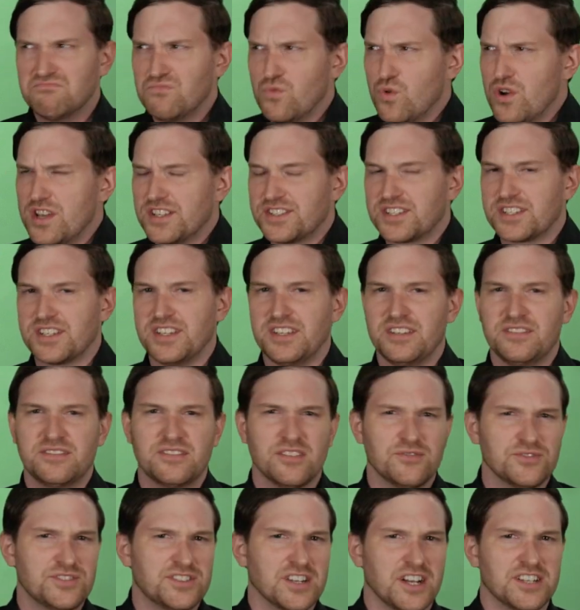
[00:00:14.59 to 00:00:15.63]
whiskey,
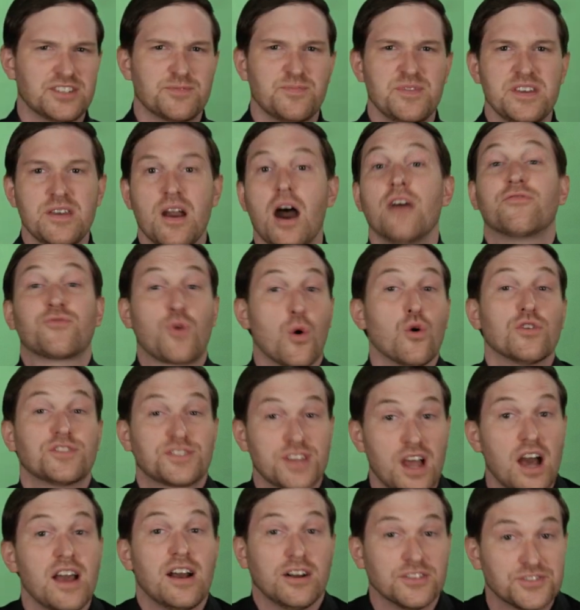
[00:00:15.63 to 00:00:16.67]
don't judge me. Of course,
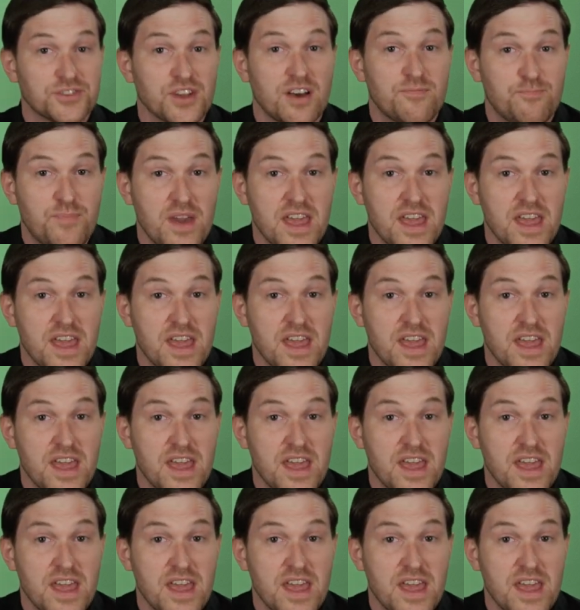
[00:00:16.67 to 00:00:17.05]
I also have